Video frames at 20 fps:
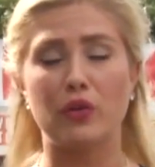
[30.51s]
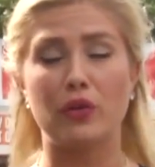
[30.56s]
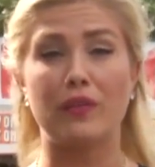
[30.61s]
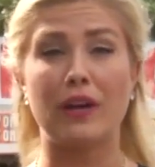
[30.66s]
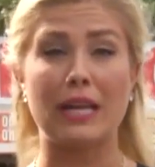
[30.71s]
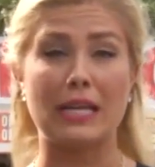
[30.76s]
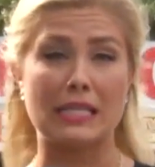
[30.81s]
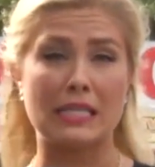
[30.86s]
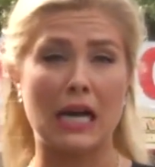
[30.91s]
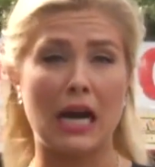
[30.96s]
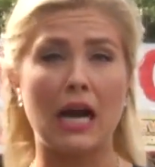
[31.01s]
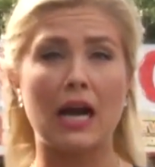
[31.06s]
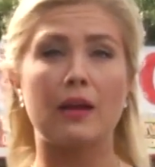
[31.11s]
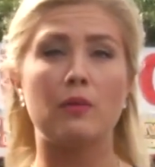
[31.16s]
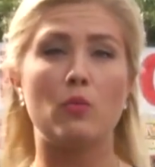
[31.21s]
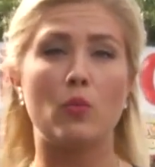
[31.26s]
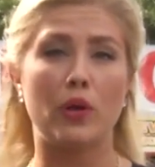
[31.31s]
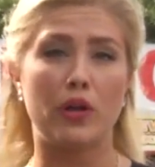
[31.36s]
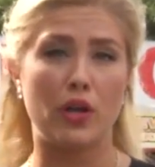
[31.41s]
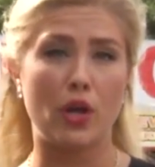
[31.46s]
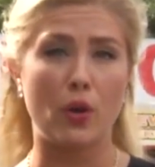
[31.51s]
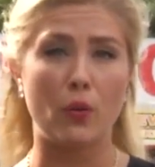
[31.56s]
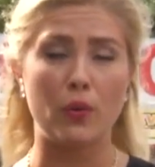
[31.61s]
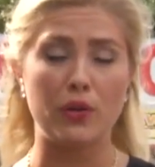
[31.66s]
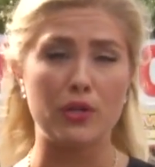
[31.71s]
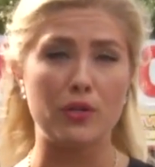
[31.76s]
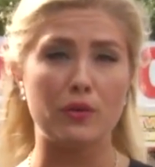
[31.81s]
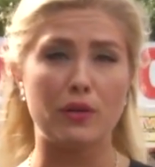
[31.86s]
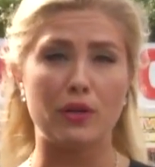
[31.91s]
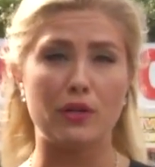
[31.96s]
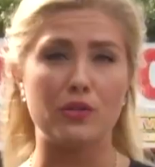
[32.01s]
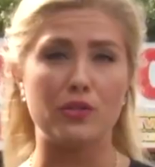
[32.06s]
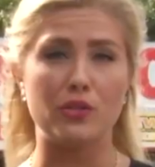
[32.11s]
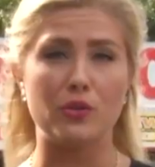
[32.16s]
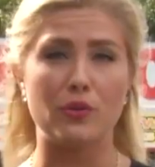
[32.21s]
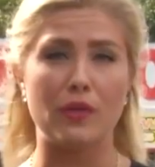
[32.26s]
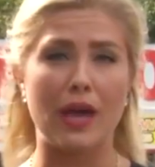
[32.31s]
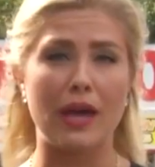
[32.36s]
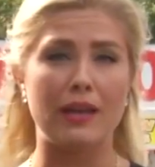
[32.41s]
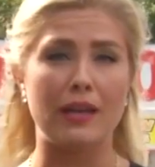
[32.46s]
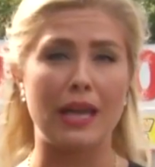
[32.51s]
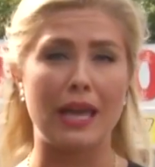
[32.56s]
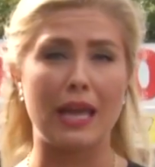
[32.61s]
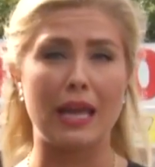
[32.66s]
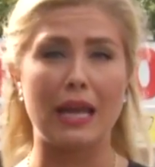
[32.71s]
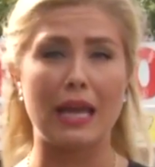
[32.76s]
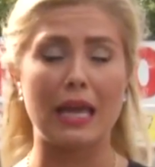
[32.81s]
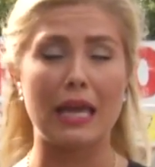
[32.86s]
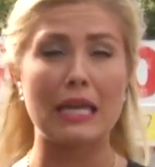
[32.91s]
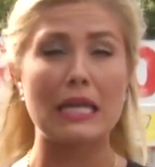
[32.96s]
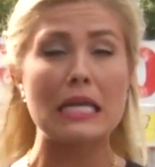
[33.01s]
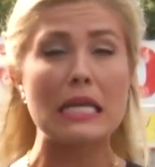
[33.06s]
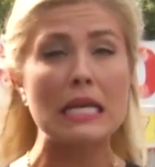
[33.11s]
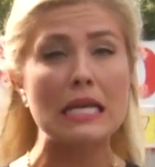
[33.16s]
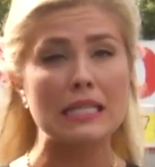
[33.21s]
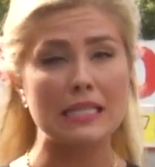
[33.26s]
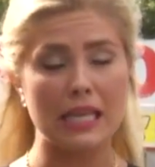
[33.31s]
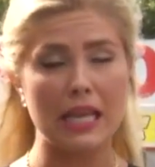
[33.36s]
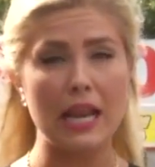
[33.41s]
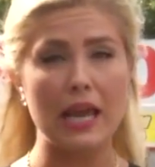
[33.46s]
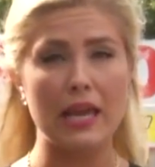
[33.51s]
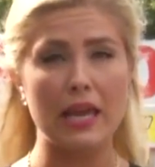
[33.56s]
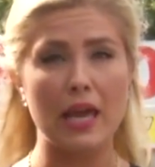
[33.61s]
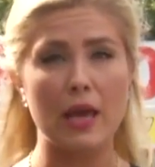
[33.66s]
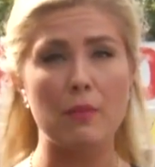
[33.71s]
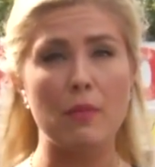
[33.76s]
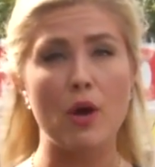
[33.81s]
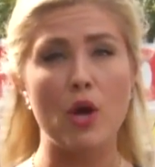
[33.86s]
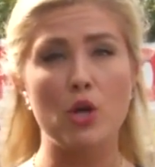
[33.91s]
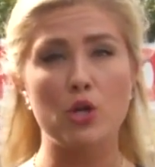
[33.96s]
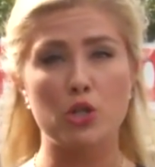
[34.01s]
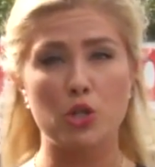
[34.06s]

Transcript: you've got a time window when you can do that. In Hanahan, 10 a.m.